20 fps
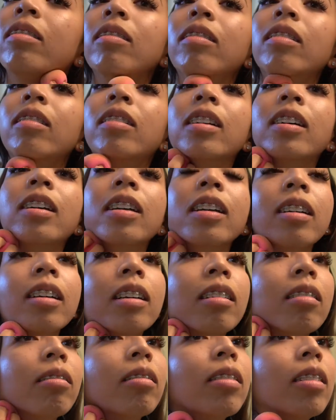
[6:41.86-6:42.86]
to the neck.
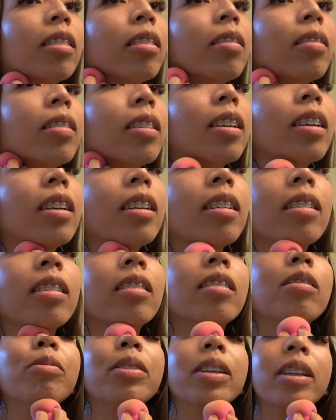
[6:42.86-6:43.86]
I don't really know what that
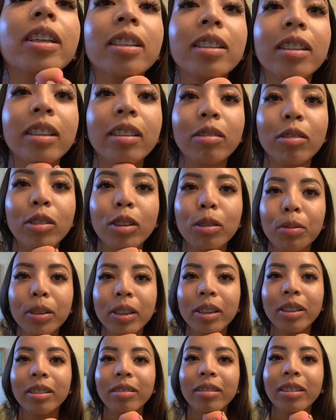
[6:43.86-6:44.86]
does, but I see
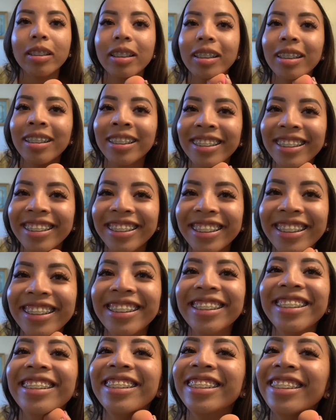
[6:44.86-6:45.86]
YouTubers do
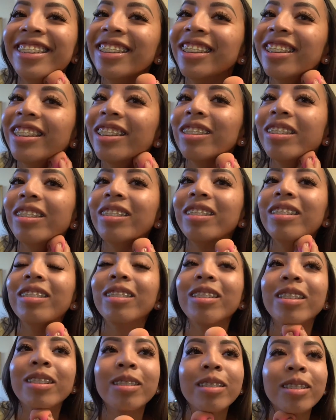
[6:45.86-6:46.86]
it. So
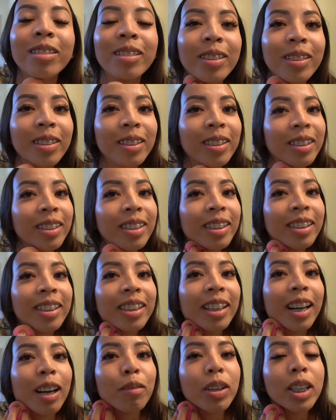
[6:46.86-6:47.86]

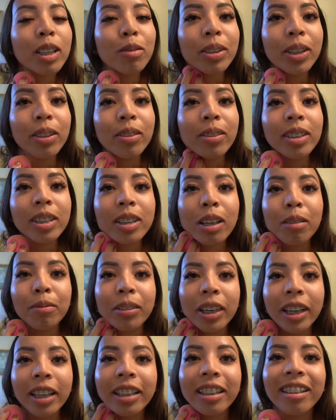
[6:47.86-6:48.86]
I must be doing something
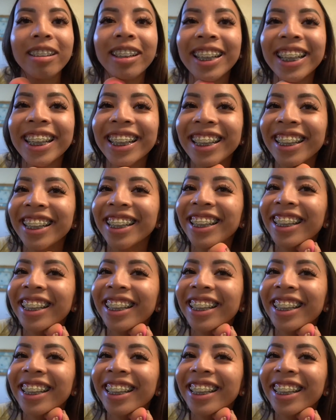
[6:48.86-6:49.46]
right, right?